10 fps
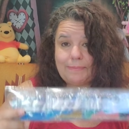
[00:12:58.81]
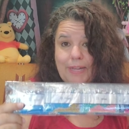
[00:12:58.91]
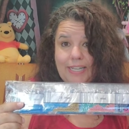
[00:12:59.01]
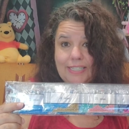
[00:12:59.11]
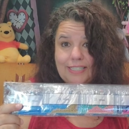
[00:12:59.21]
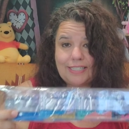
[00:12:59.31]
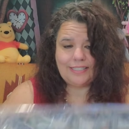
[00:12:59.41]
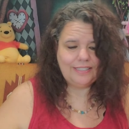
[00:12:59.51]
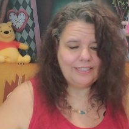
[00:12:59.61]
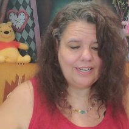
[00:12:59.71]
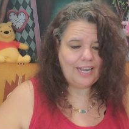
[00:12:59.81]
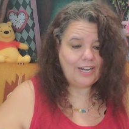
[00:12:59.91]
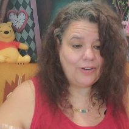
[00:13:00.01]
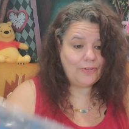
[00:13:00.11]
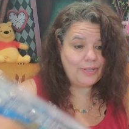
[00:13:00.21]
But I
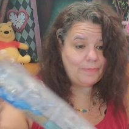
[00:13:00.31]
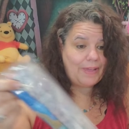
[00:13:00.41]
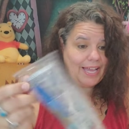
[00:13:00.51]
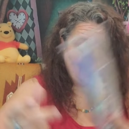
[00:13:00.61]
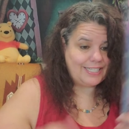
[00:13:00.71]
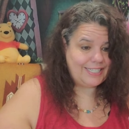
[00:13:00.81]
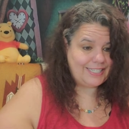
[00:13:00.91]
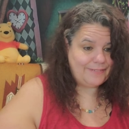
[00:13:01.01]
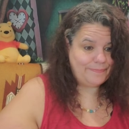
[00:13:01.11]
know in the past,